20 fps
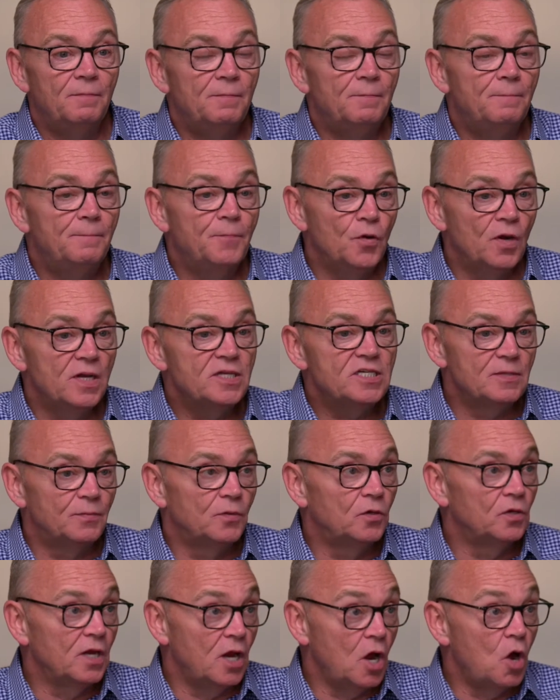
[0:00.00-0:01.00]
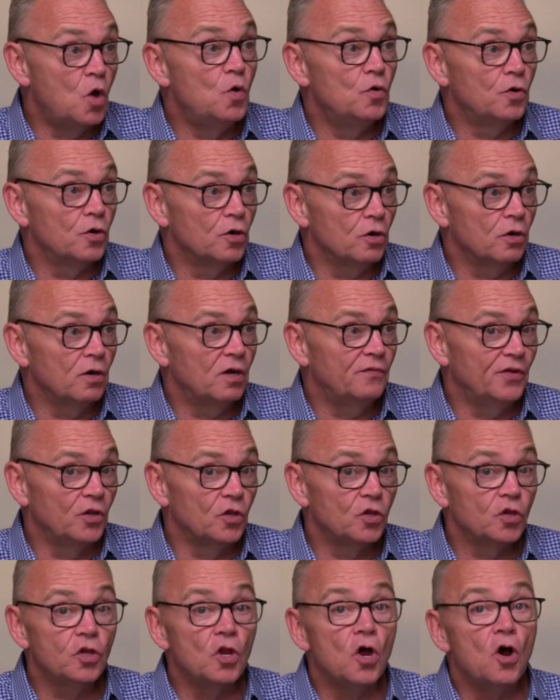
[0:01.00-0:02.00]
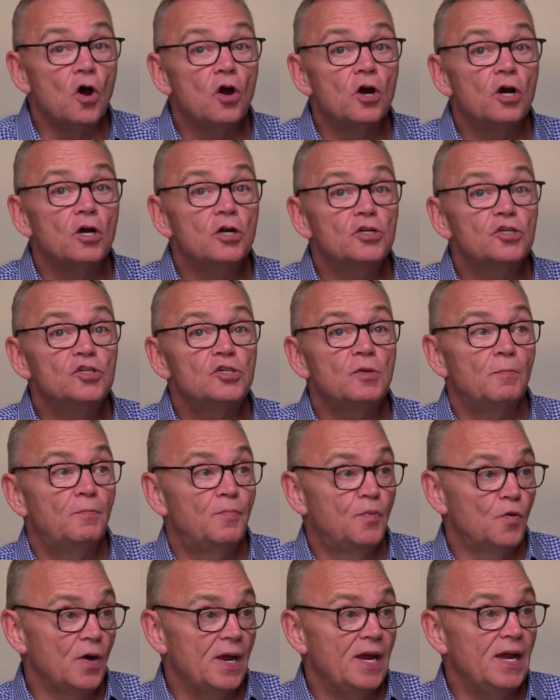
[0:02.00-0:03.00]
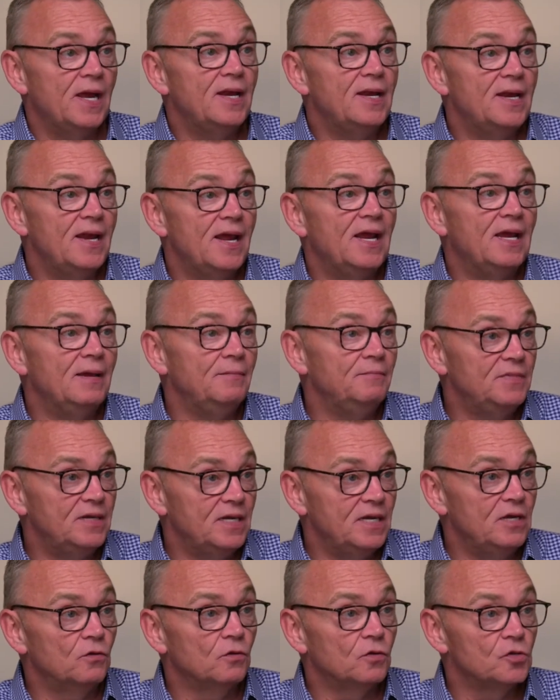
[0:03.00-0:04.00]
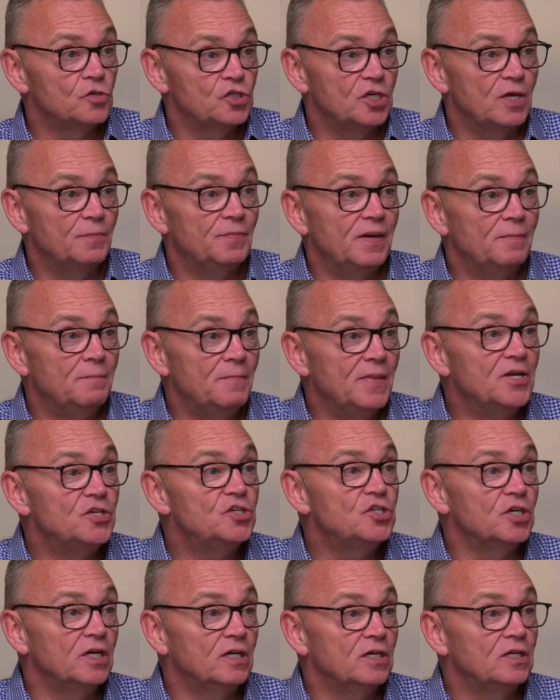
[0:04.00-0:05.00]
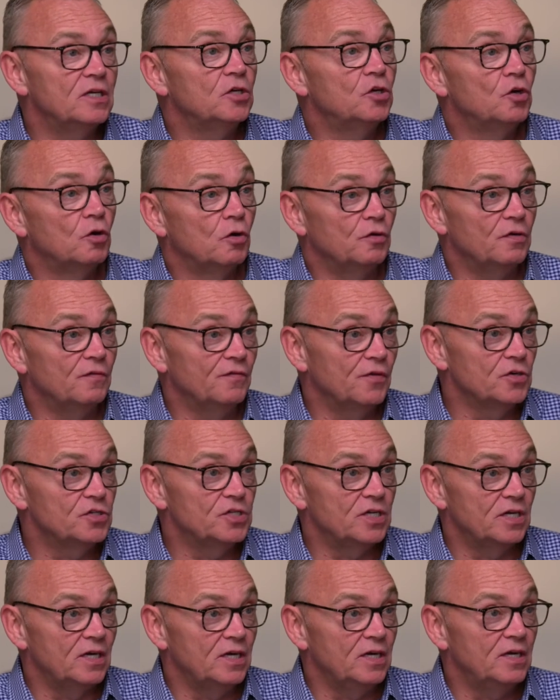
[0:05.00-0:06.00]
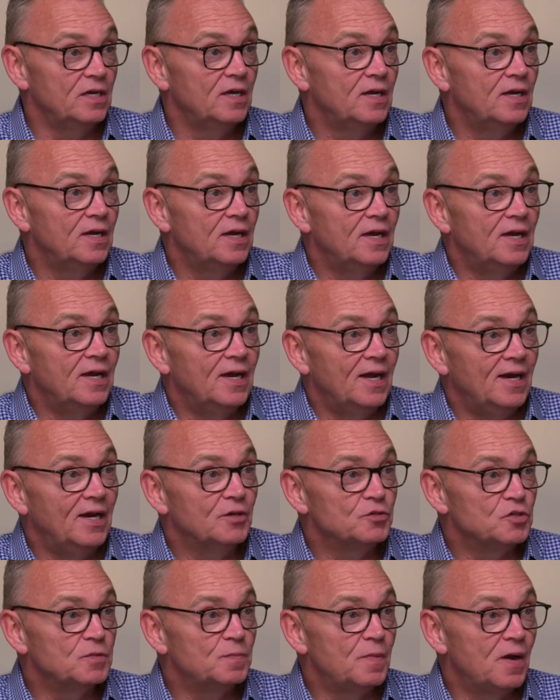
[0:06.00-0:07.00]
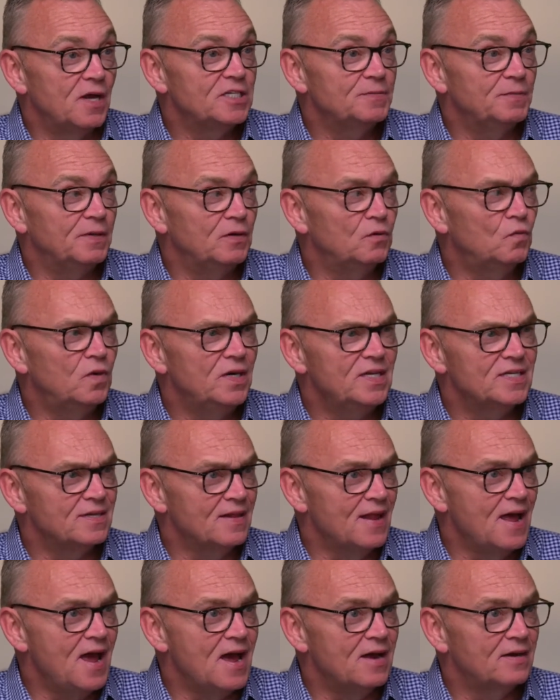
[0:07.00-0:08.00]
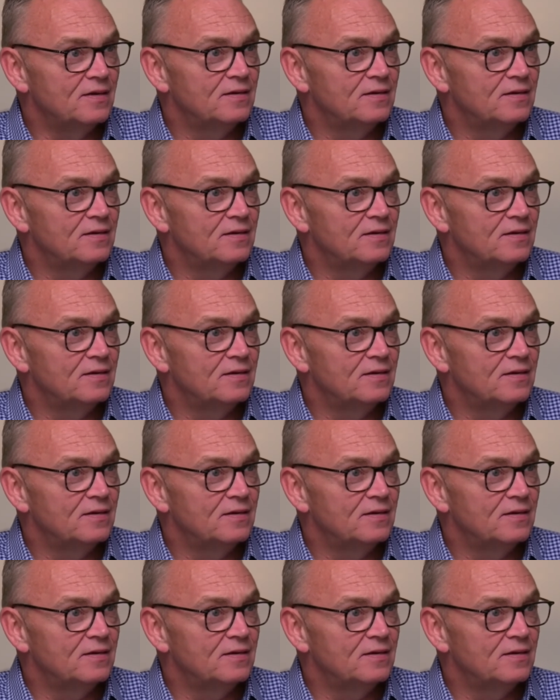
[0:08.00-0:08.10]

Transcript: principal, owner of a large brand name dealership and mentioned neurodiversity. And his response to me, what is that?